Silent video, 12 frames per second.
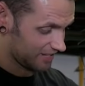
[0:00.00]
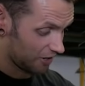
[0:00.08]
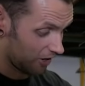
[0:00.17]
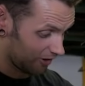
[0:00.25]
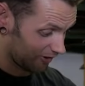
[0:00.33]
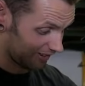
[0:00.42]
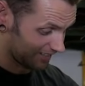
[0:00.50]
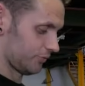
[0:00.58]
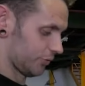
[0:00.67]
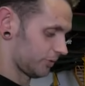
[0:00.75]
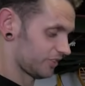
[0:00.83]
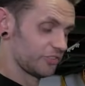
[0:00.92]
at all,
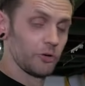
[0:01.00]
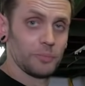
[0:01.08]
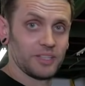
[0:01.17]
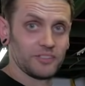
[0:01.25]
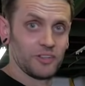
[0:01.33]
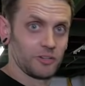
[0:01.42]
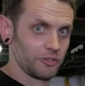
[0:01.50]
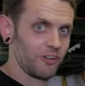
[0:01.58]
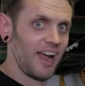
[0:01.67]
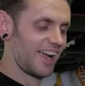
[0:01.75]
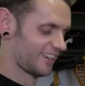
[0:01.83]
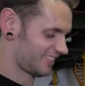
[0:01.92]
so we're just hoping it's not
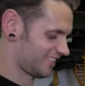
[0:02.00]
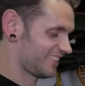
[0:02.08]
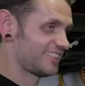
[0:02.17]
cracked.